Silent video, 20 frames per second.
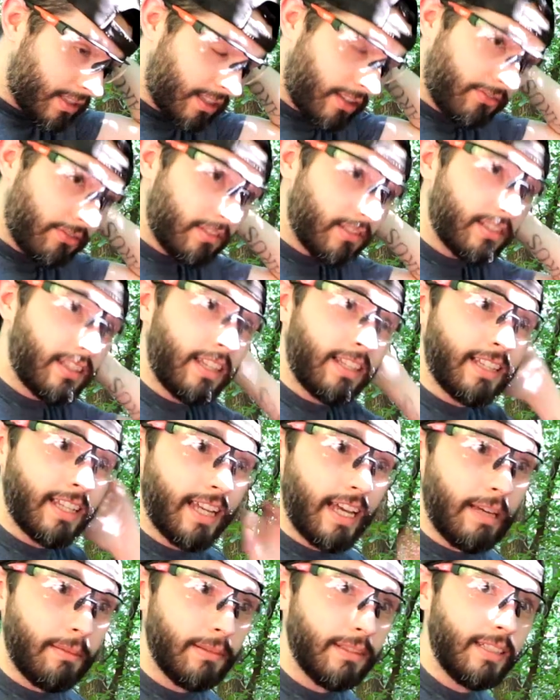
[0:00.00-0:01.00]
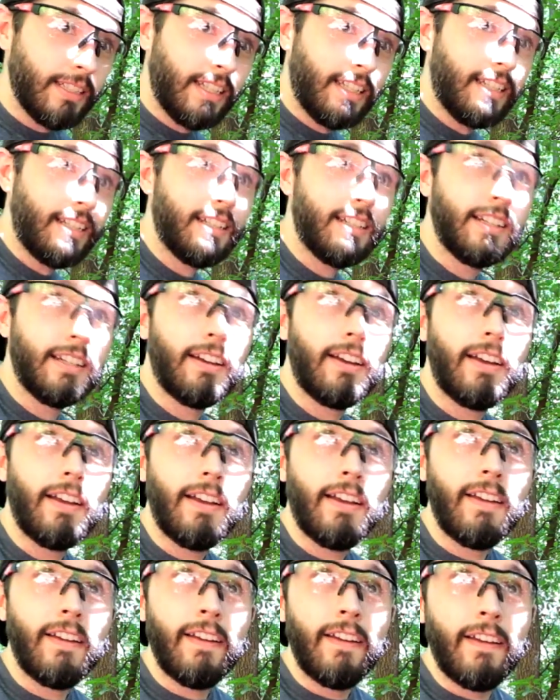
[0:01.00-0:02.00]
the first thing that happened?
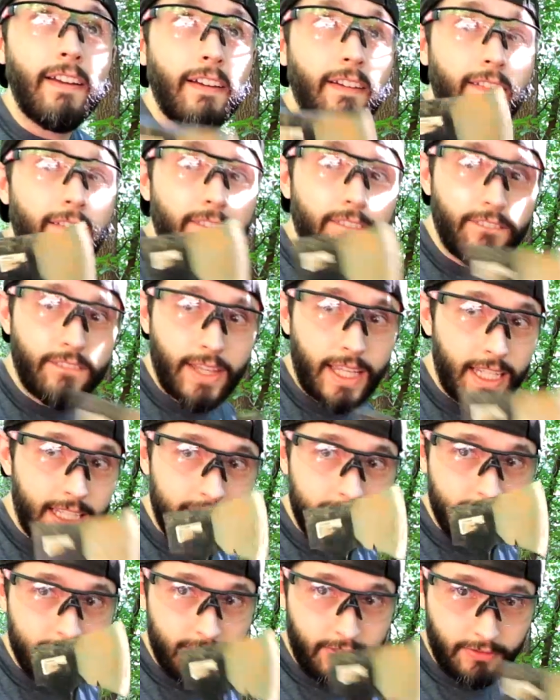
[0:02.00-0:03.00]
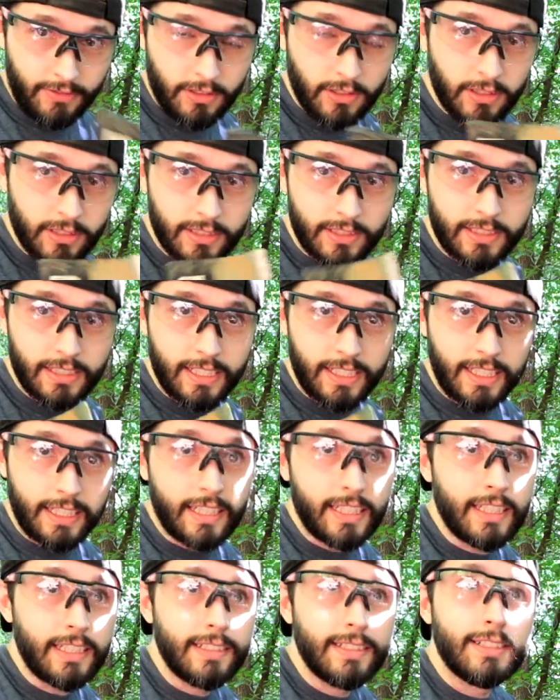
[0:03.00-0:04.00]
Face first
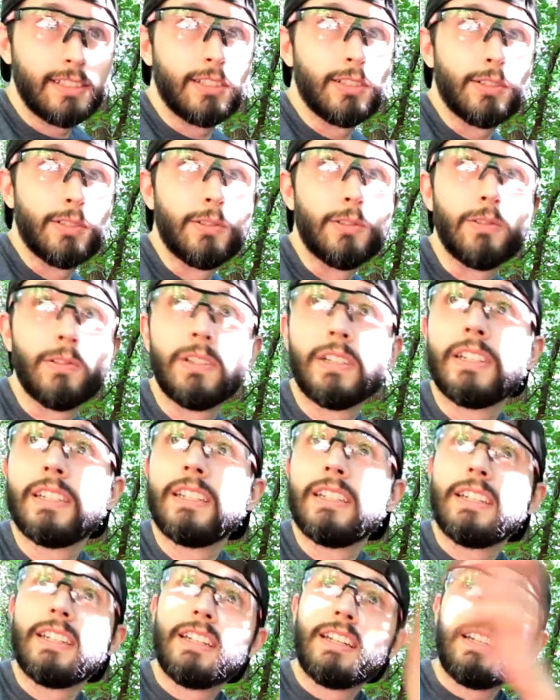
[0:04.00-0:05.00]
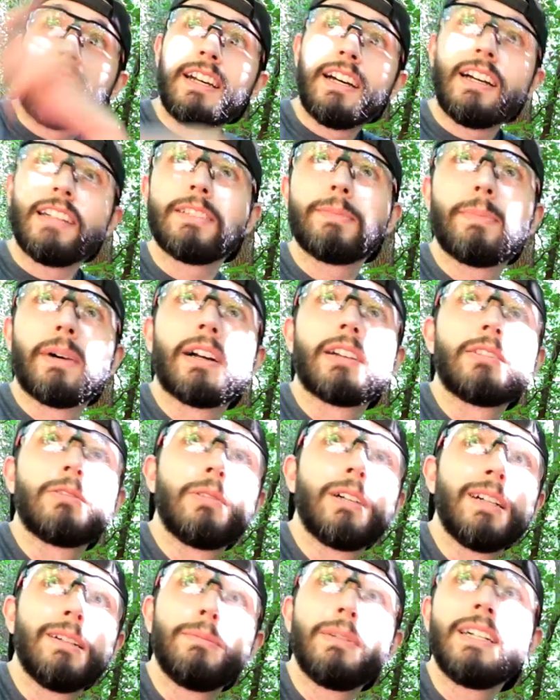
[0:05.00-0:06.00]
into a
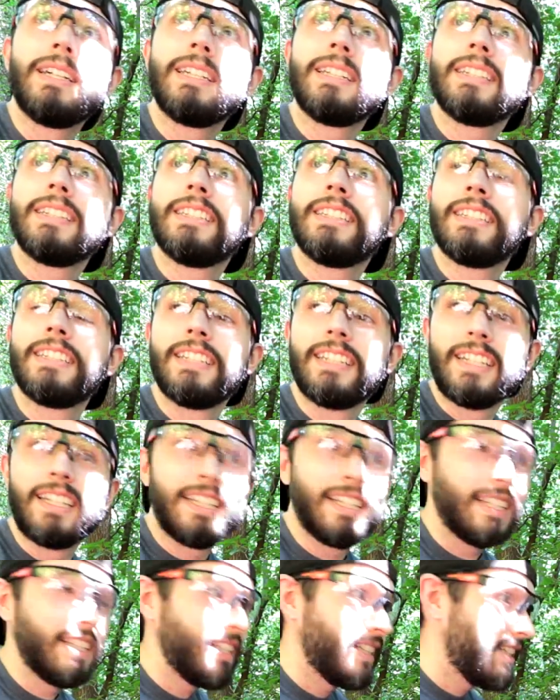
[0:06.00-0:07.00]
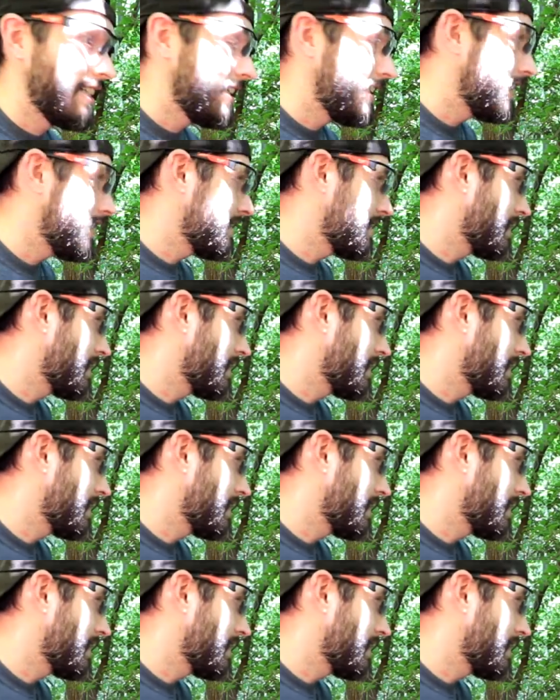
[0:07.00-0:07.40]
spider web. It's